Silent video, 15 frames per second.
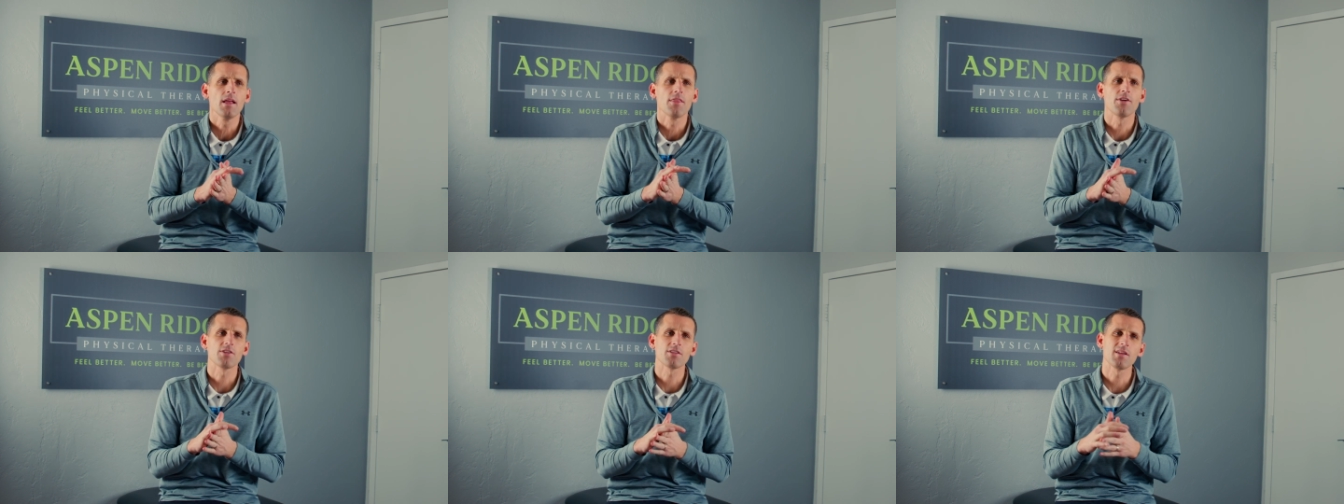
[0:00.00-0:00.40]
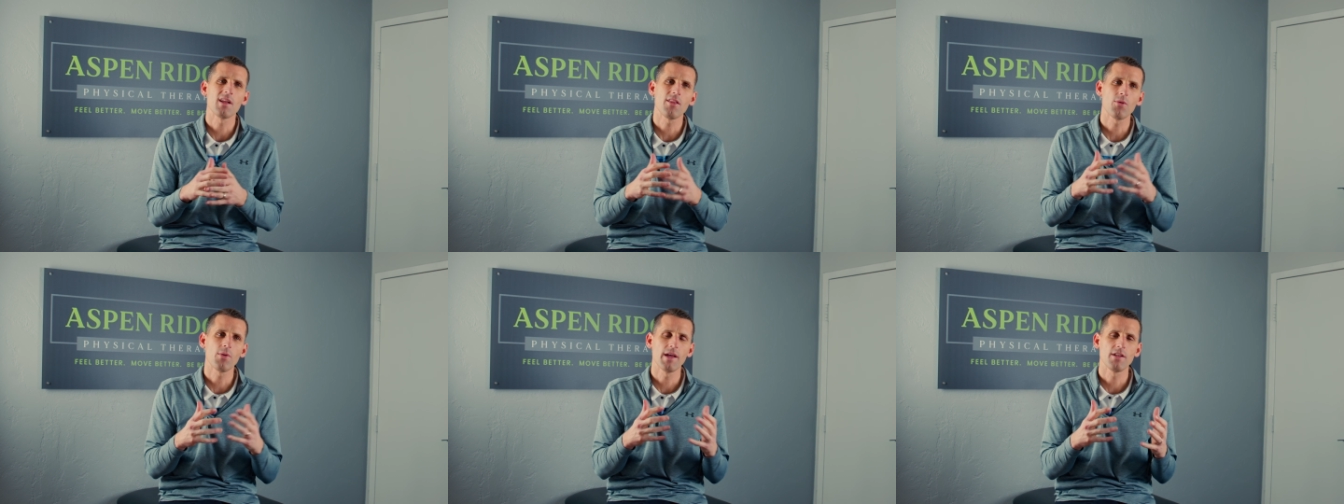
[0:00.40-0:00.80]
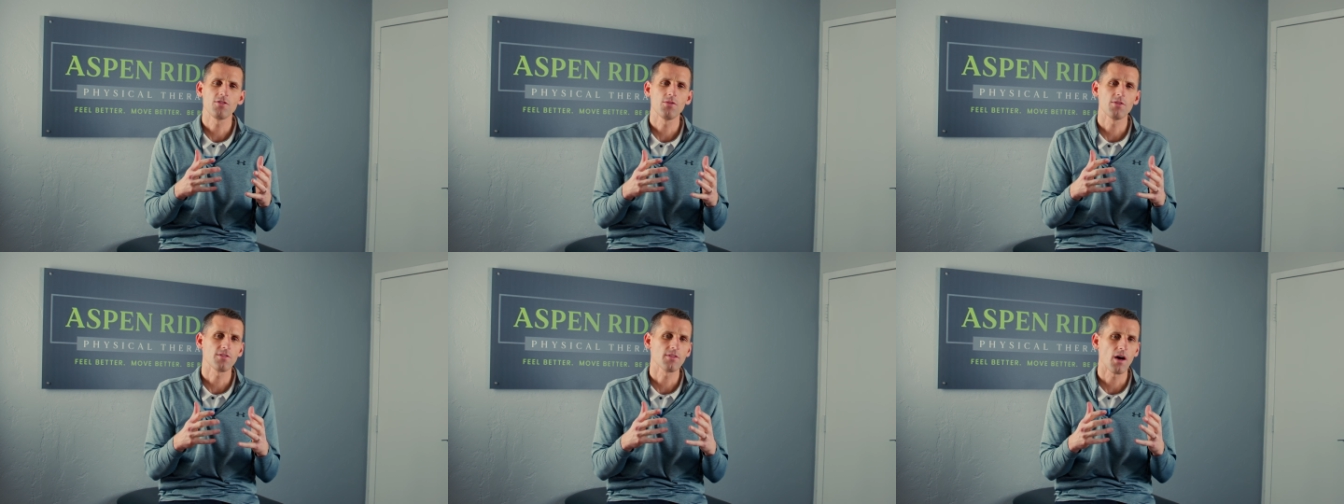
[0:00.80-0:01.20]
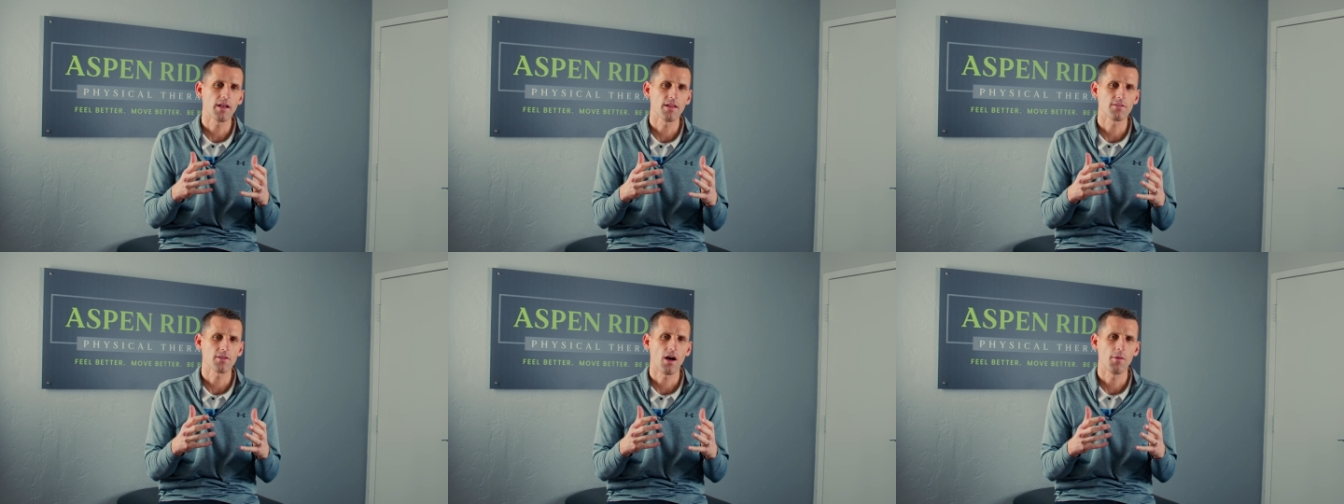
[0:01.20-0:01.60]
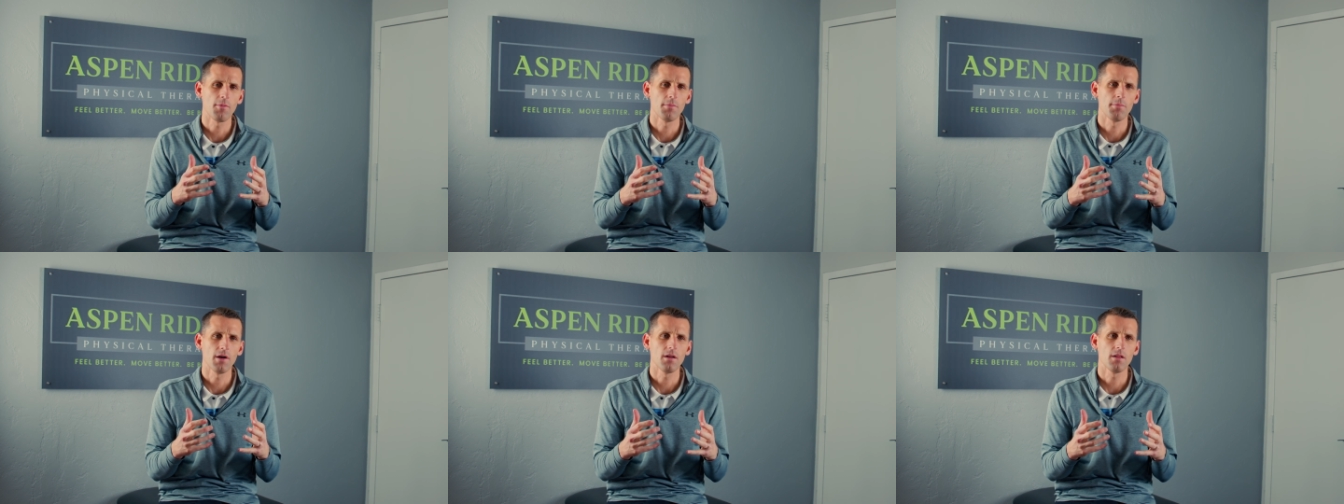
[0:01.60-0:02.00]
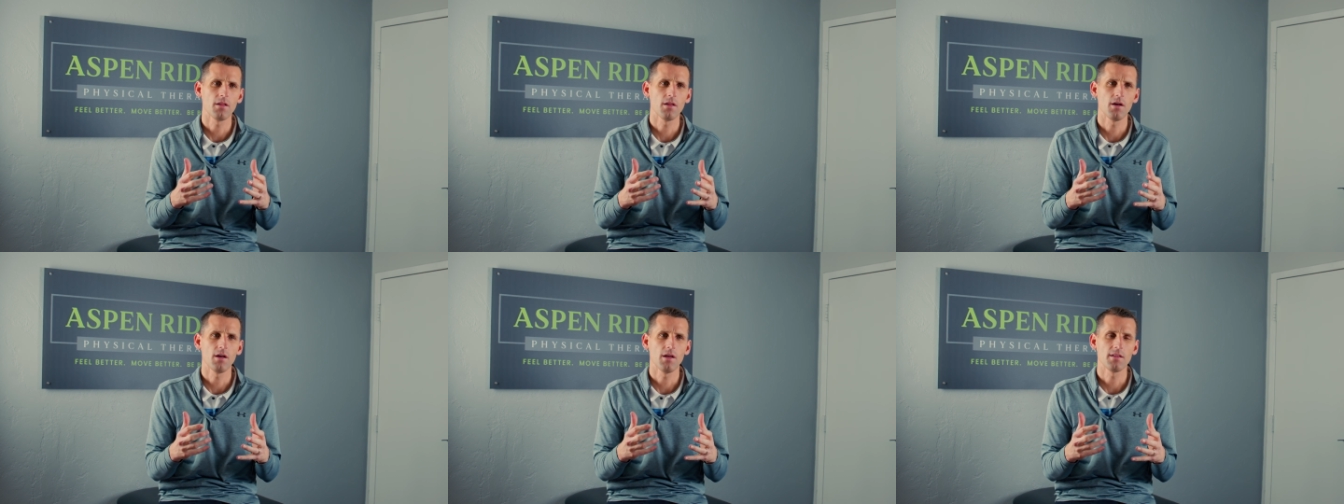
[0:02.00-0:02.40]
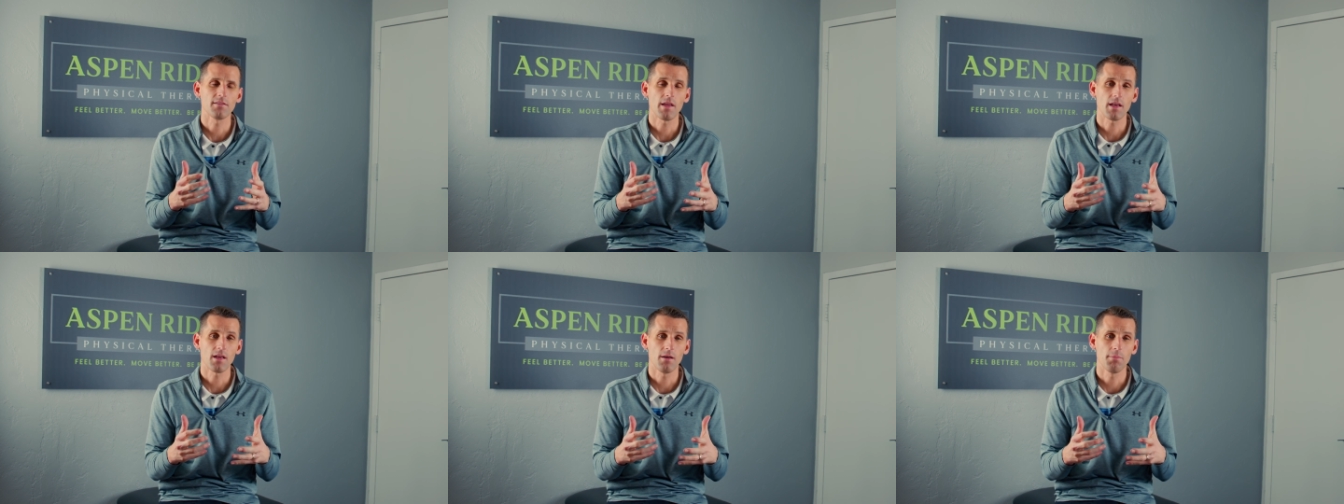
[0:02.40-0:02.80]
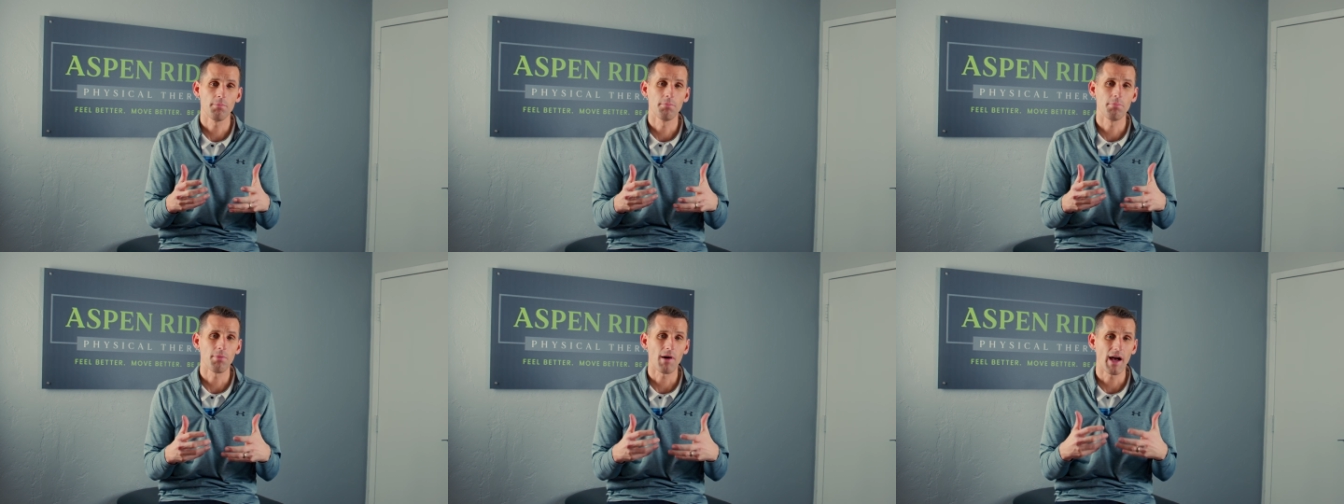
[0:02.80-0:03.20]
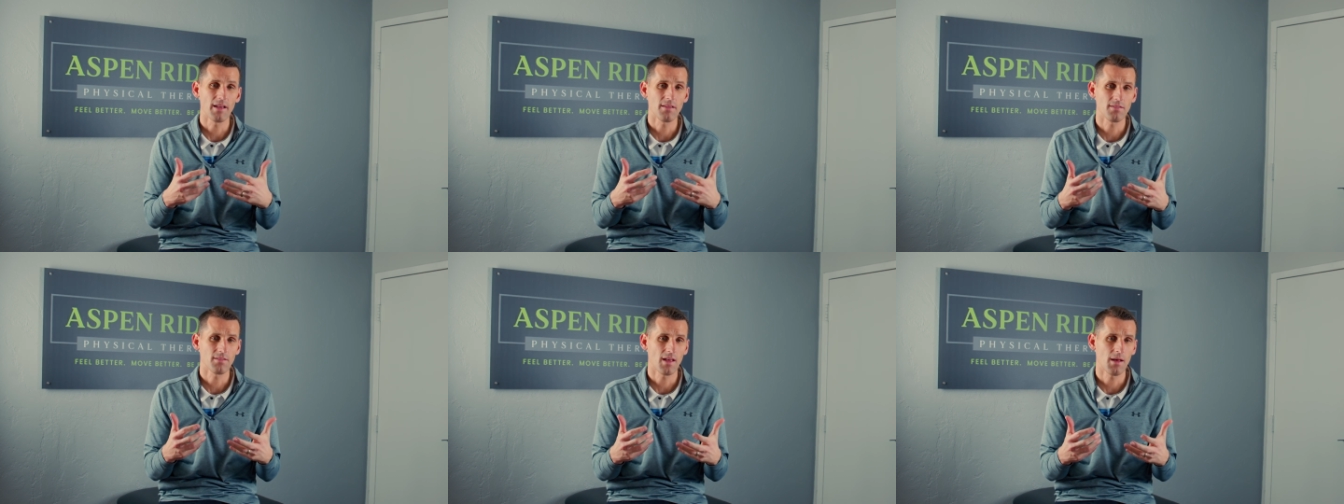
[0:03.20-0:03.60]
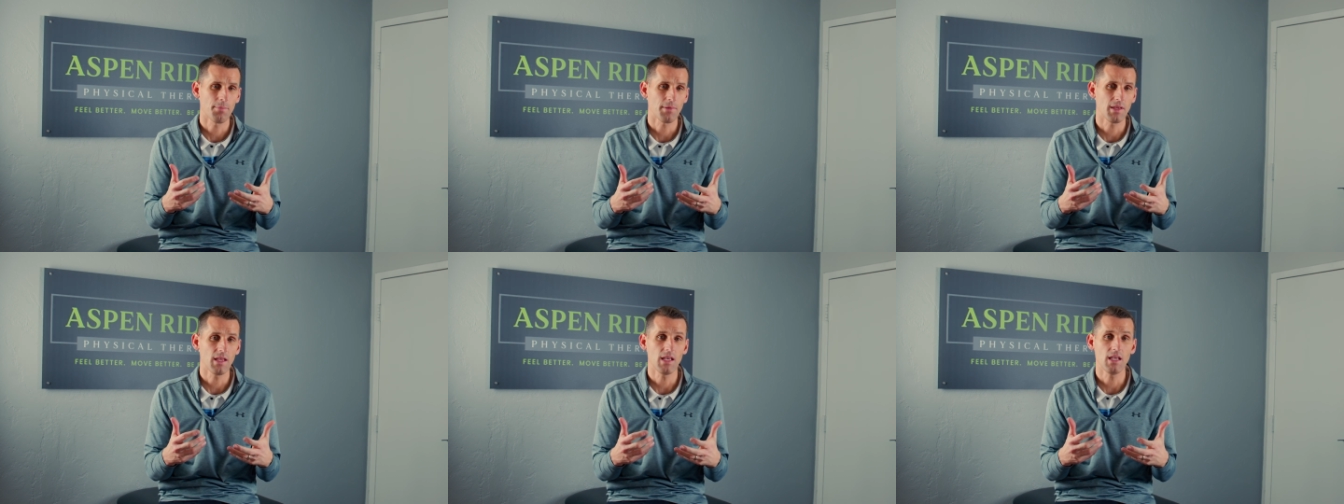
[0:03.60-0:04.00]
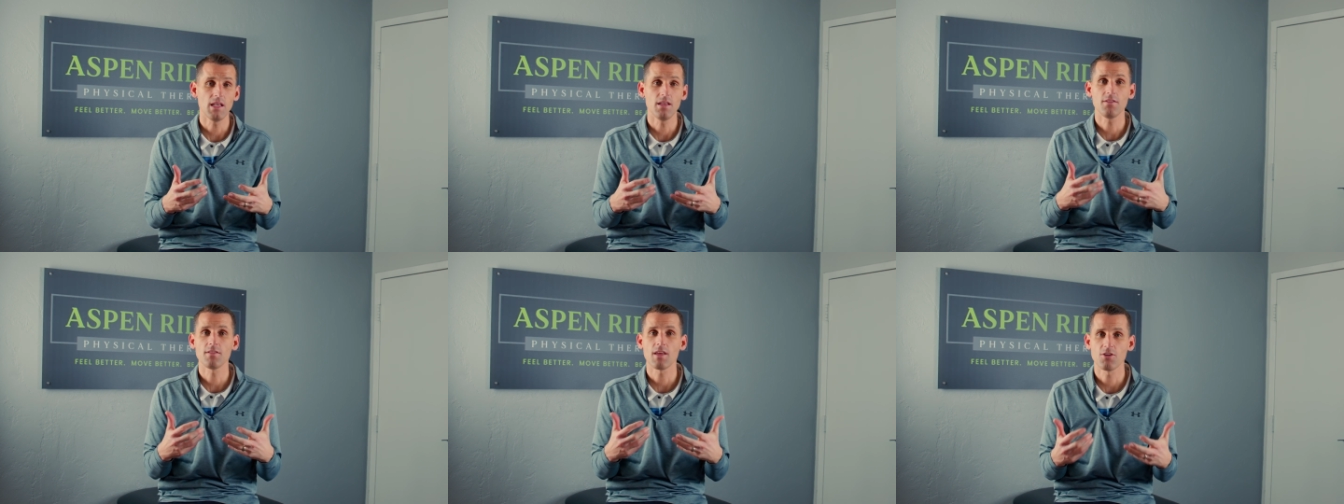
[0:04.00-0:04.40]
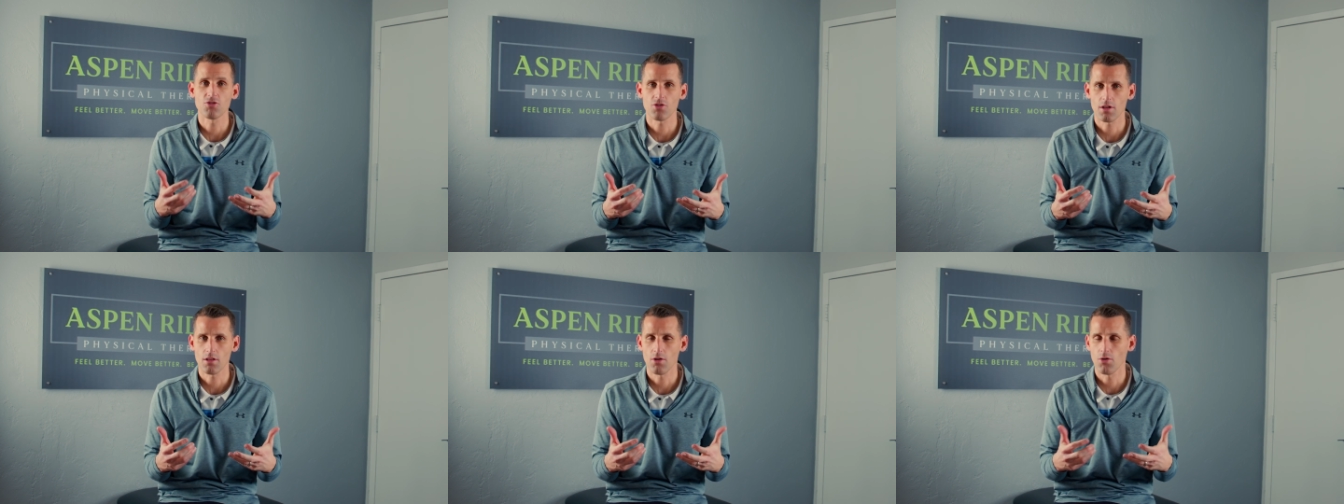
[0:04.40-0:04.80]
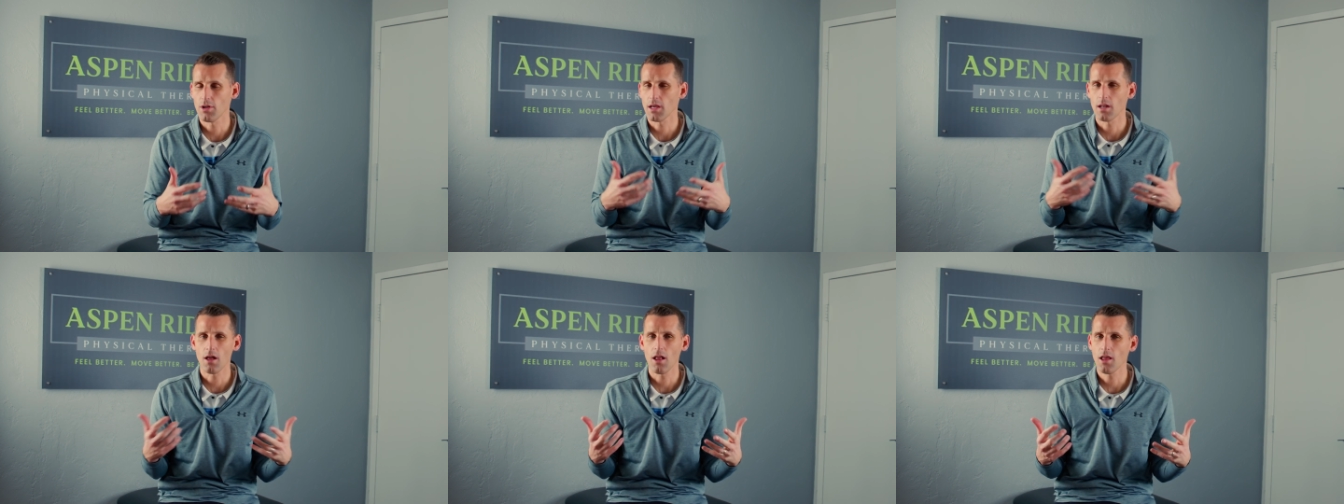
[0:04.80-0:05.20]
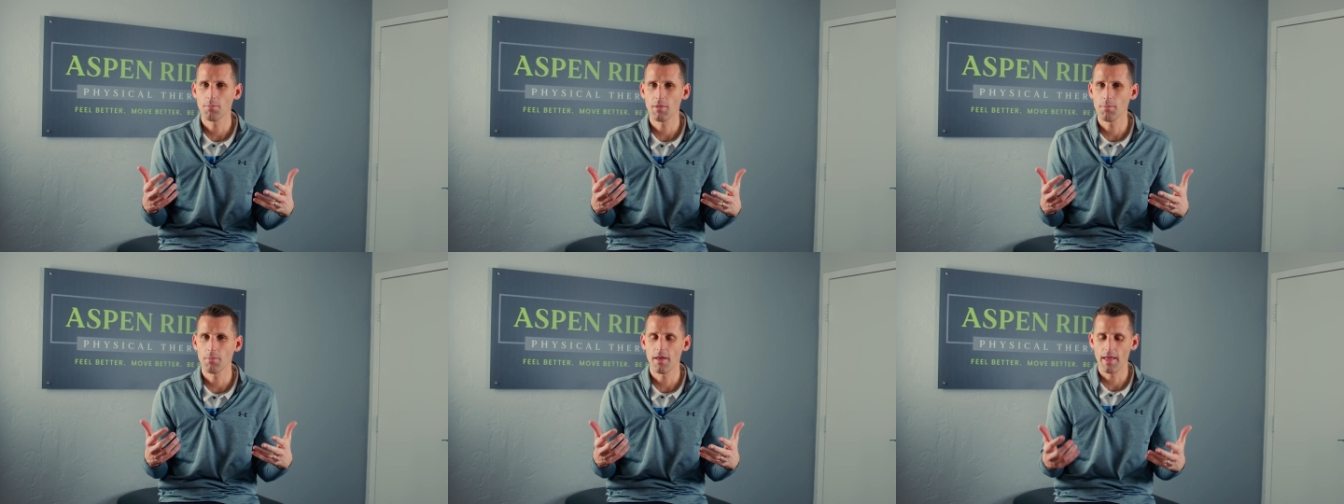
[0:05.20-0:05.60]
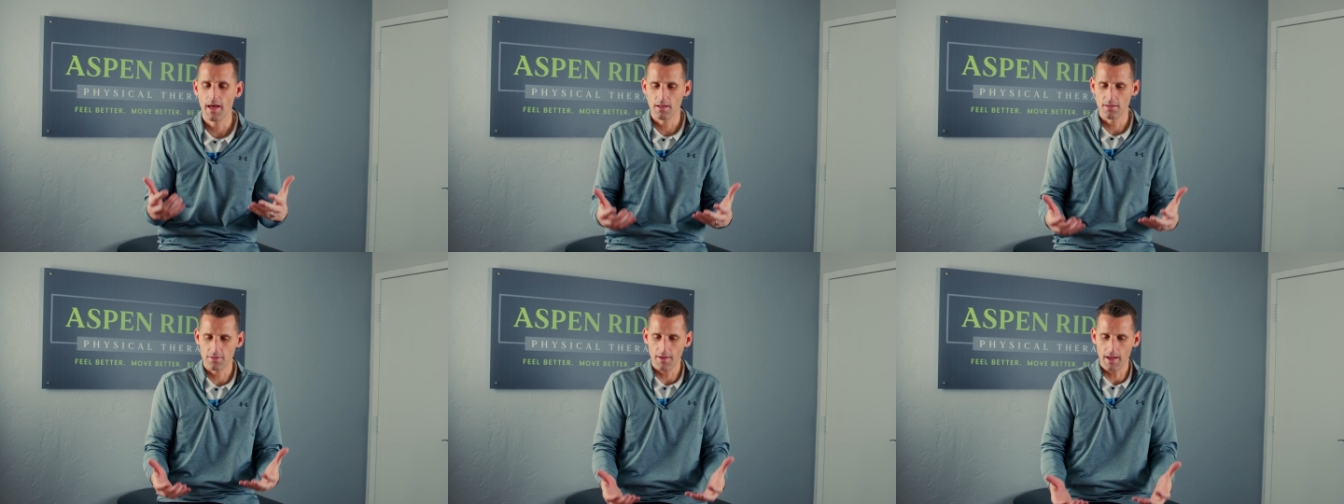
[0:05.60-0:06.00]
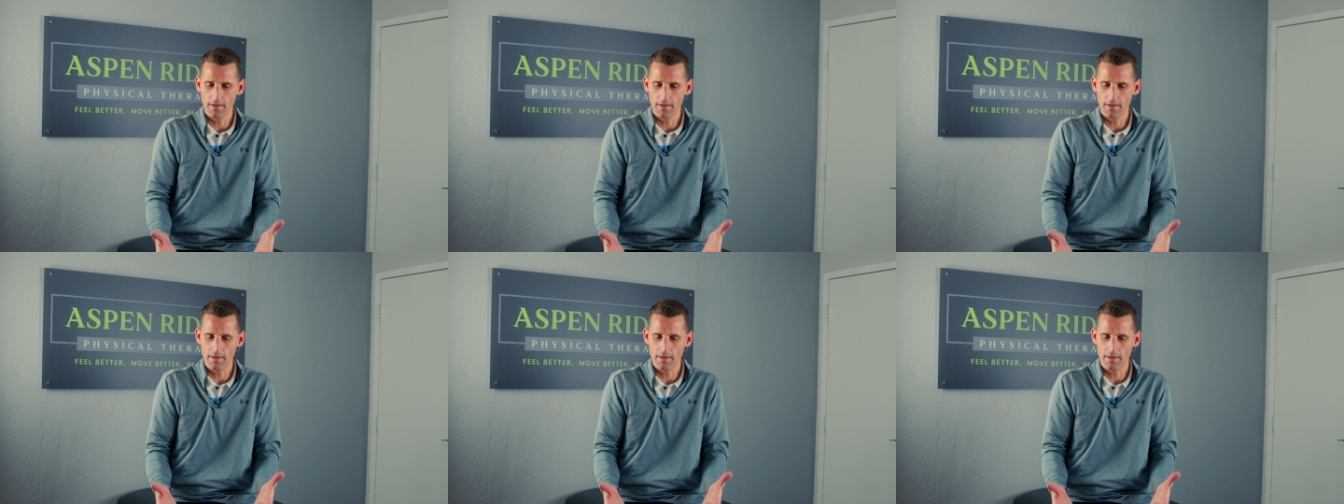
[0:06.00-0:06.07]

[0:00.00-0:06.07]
There's another way too, it's not as common, but it's like a bicep eccentric loading. And all I mean by that is